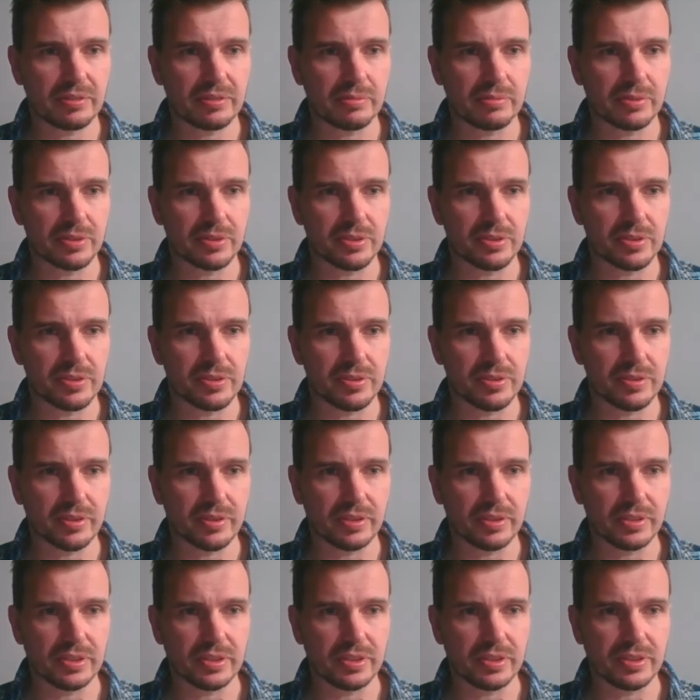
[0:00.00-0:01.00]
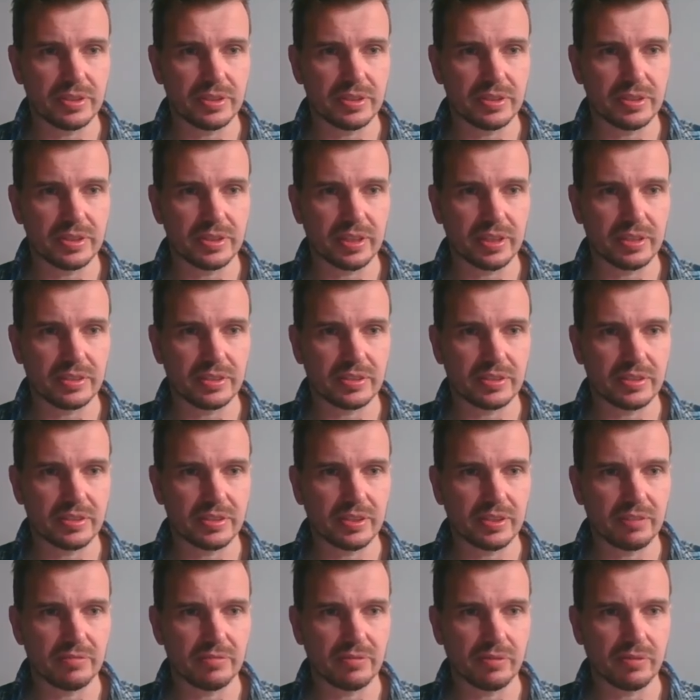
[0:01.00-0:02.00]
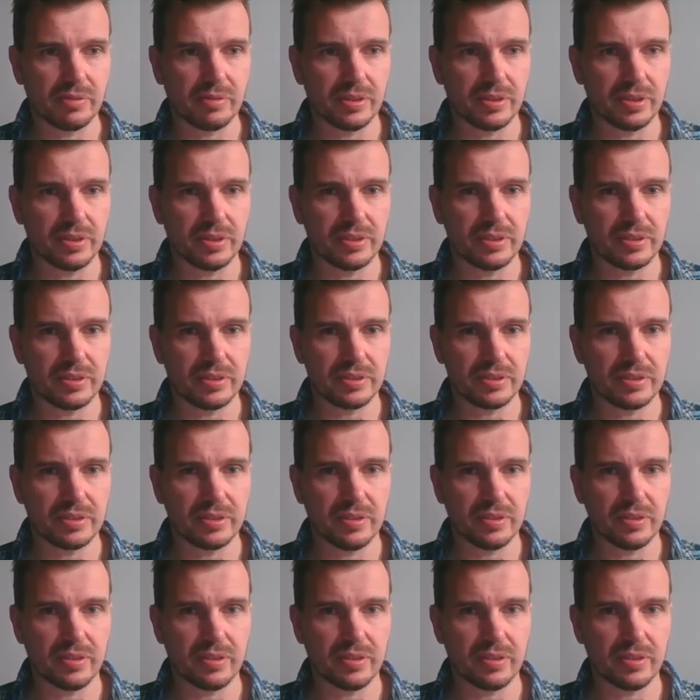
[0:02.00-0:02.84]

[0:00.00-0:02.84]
which is 36. Therefore, it's